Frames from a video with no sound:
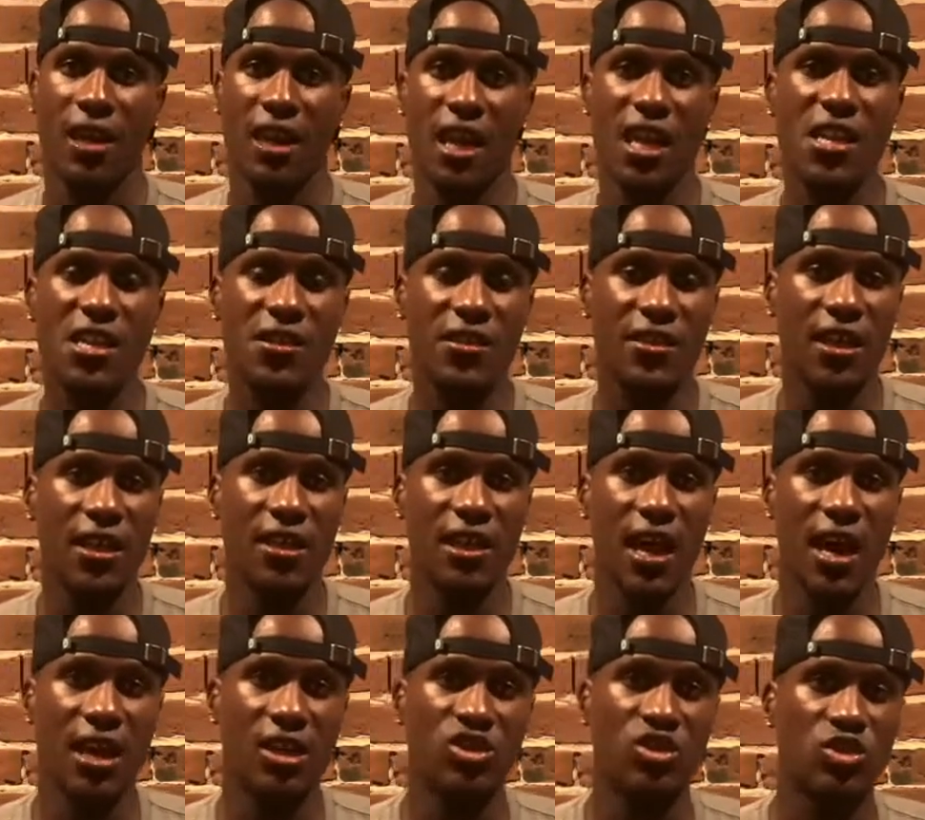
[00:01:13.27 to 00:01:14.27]
anything that
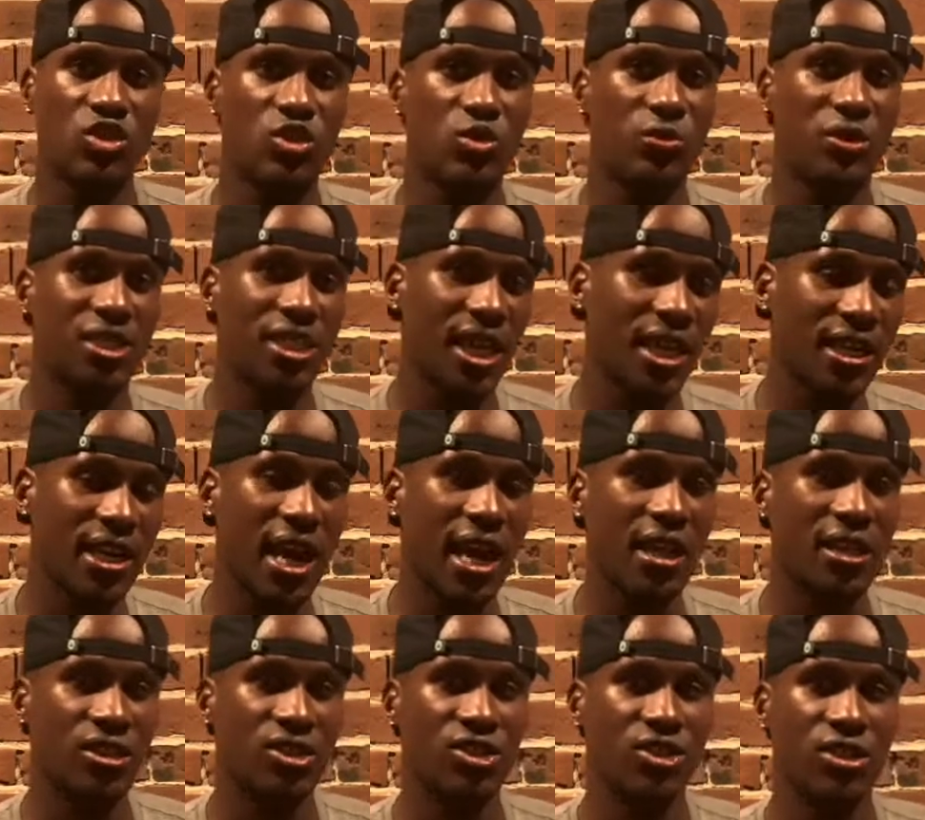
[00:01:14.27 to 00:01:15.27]
has to do with
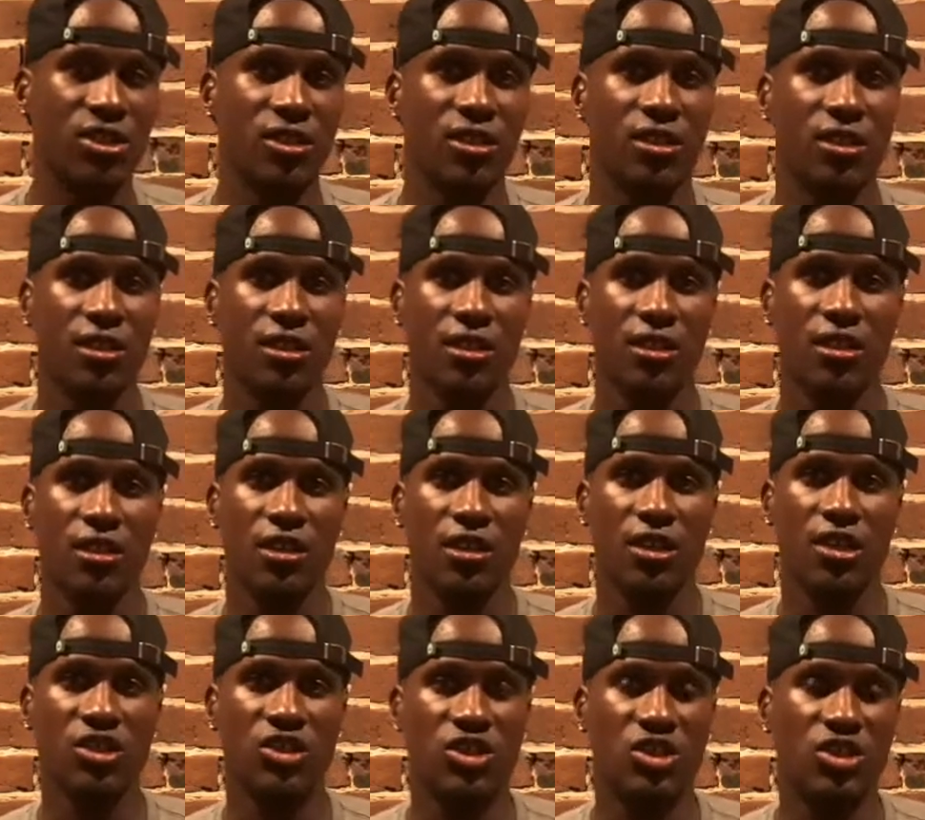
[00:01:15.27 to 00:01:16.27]
technology
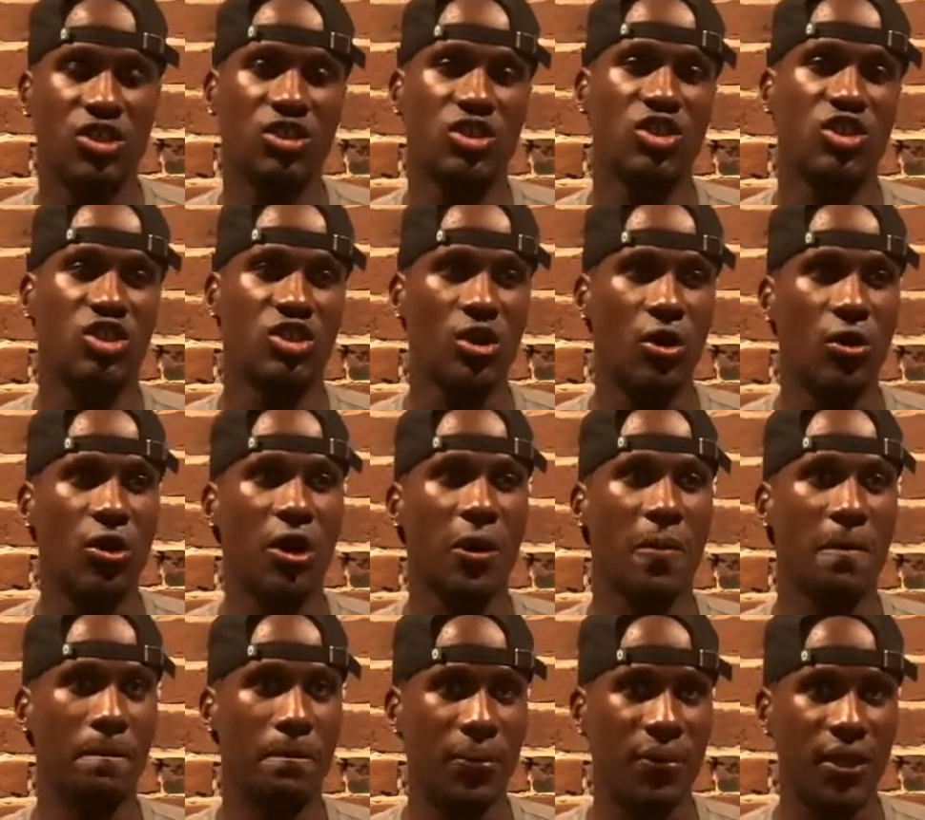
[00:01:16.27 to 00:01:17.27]
is just so
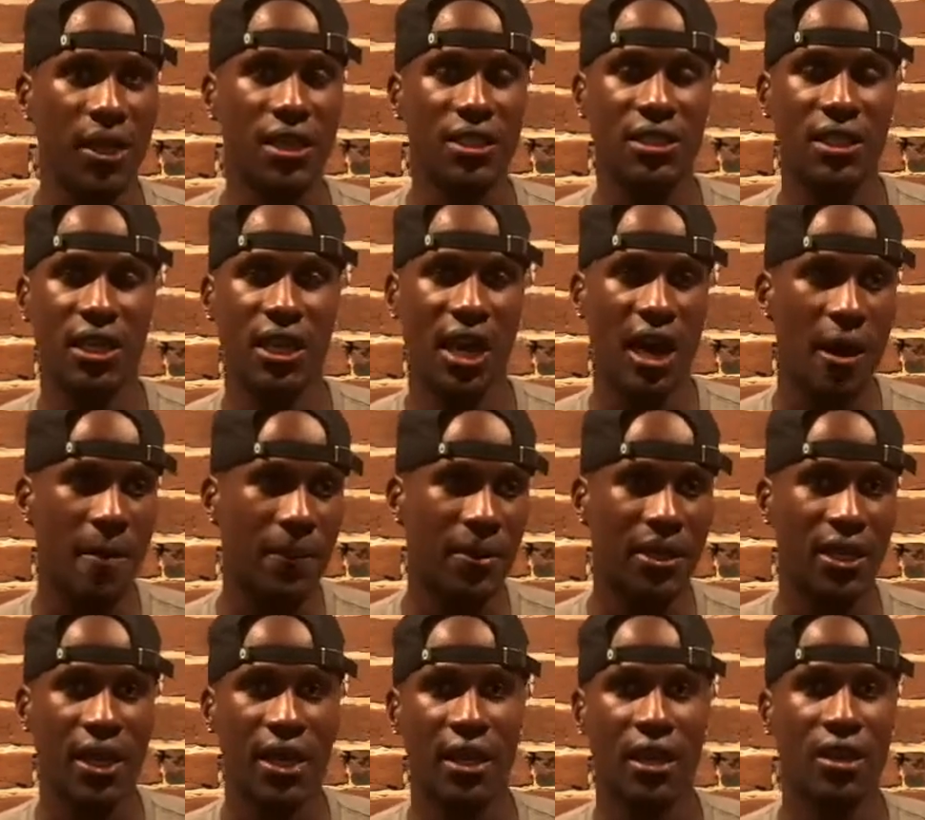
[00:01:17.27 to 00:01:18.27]
complex and
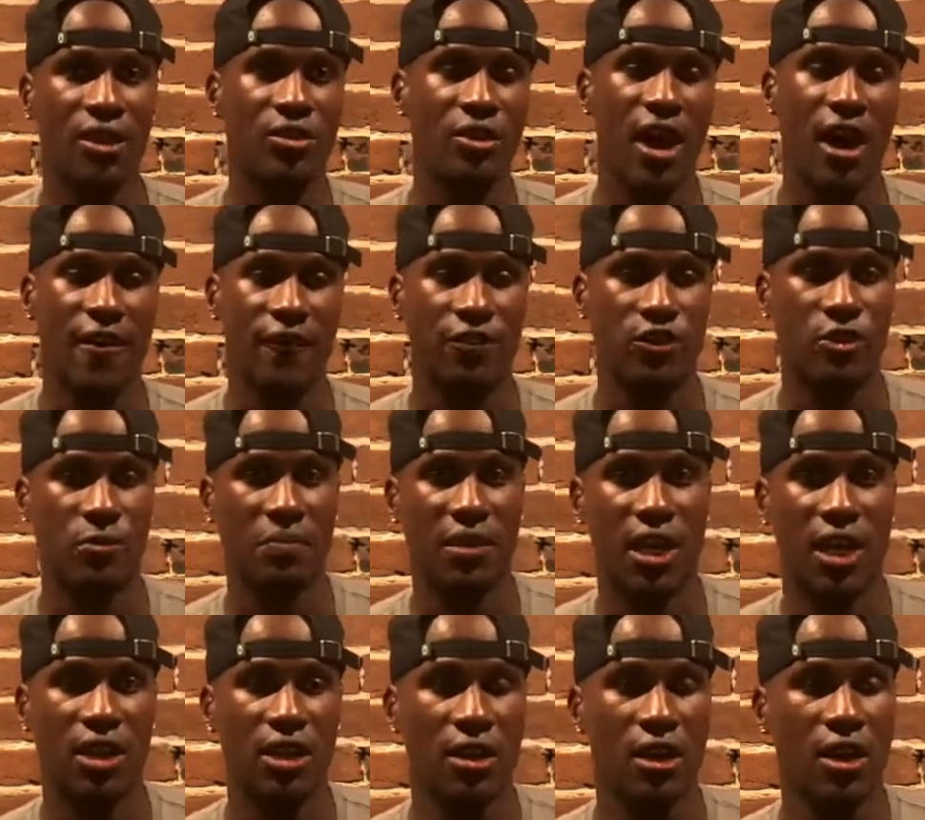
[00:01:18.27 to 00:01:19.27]
complicated, and you have to
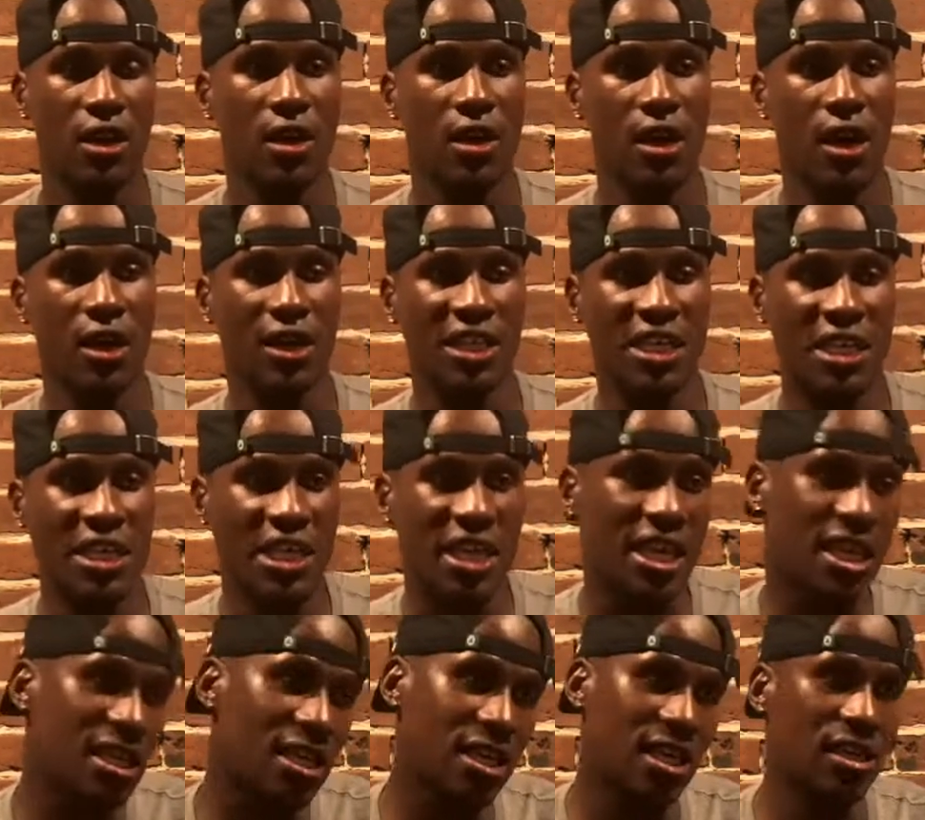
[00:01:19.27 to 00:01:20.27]
be a
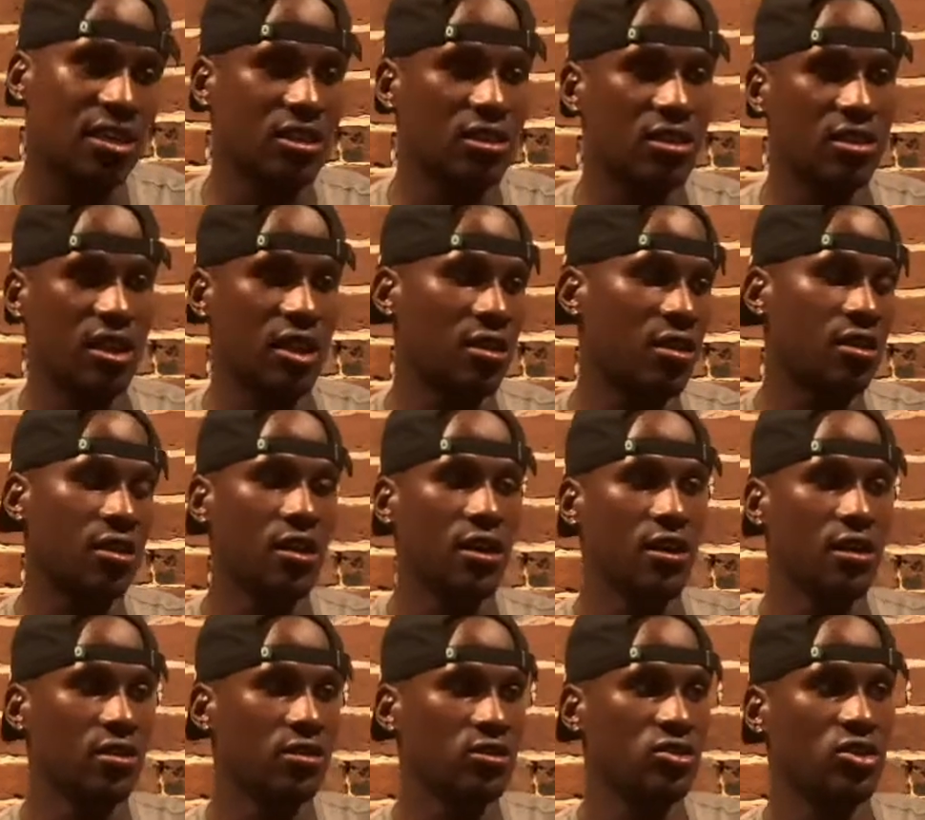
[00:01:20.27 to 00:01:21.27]
geek and
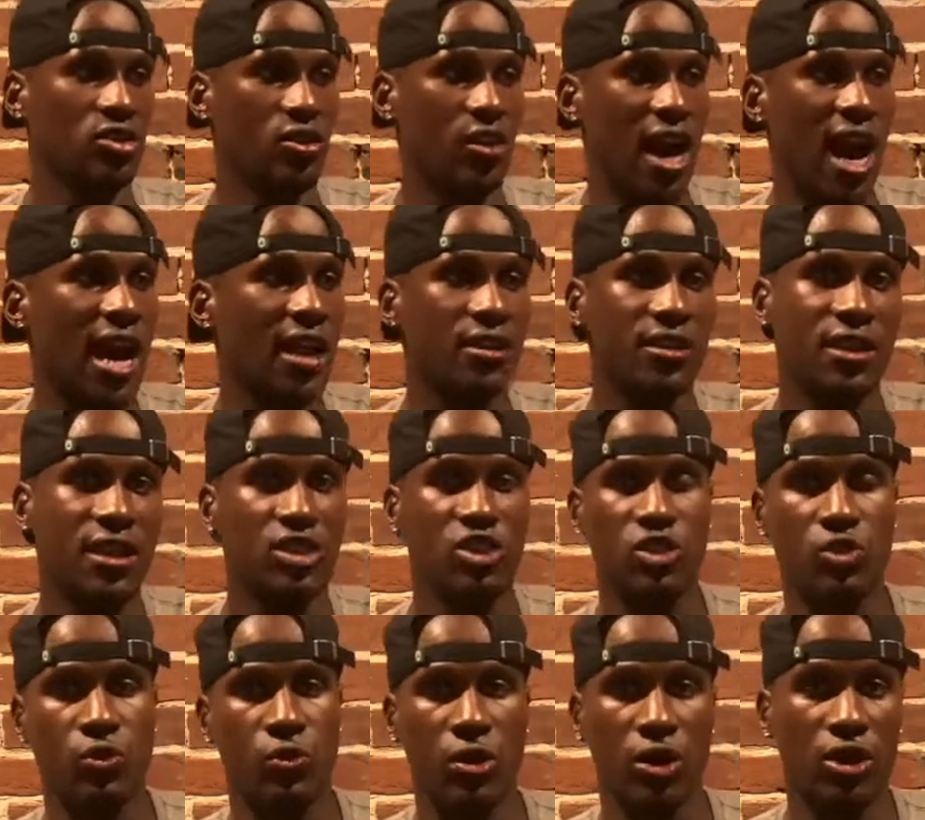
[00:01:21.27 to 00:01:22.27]
out of
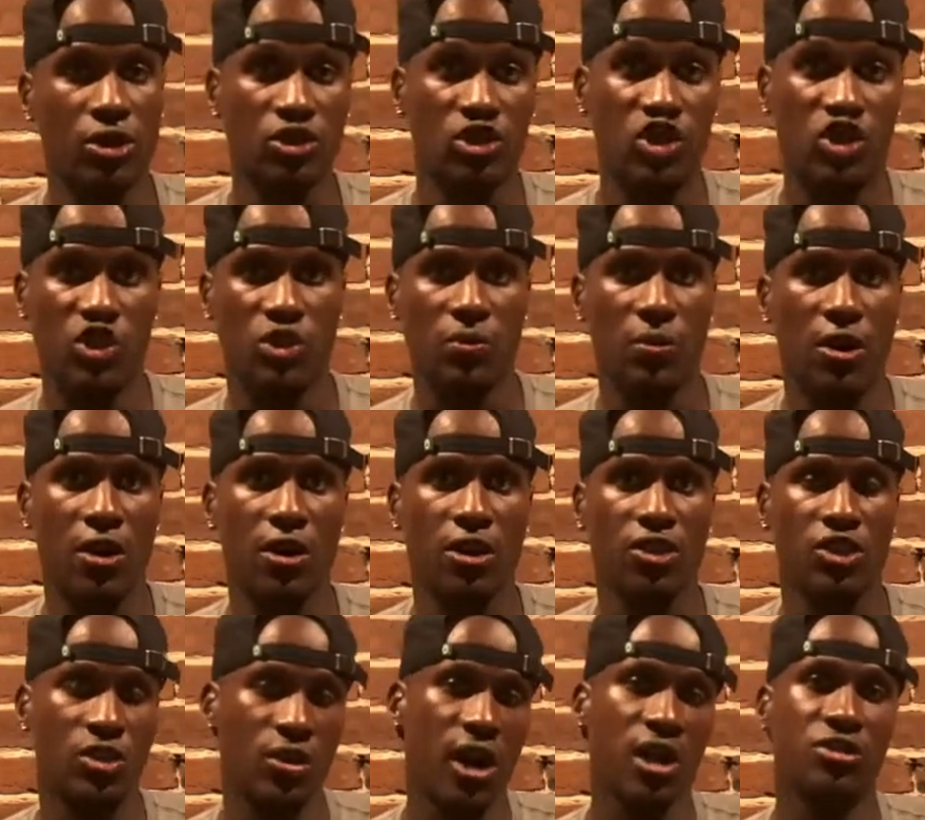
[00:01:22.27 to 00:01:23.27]
this world
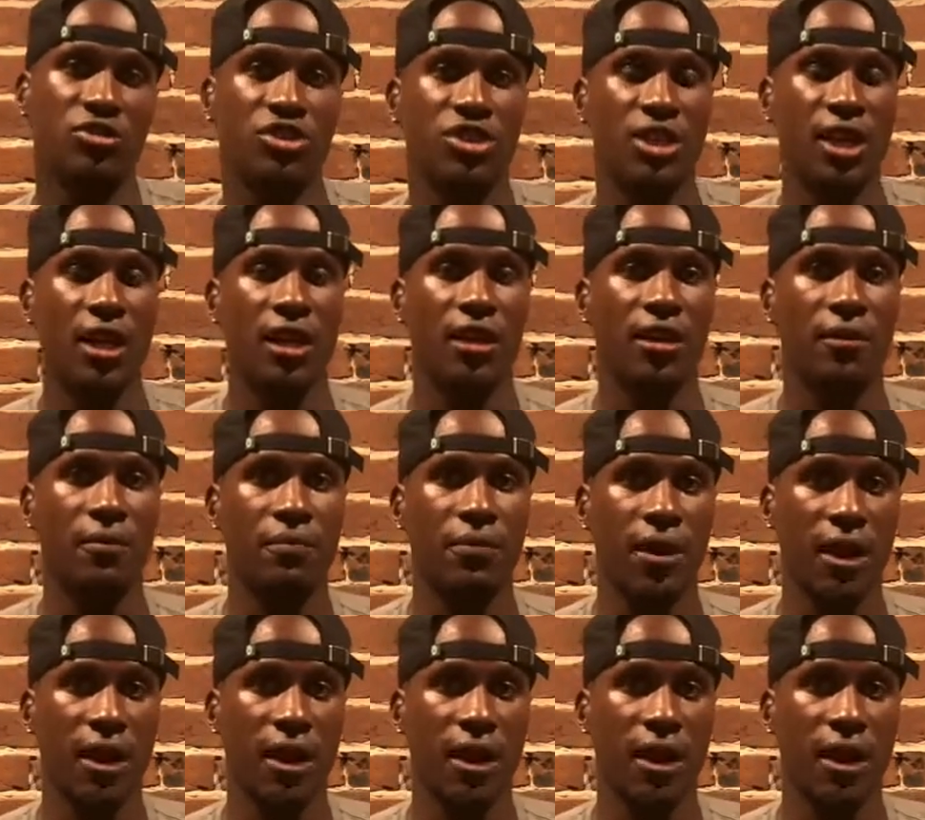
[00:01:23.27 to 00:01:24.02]
smart to understand it.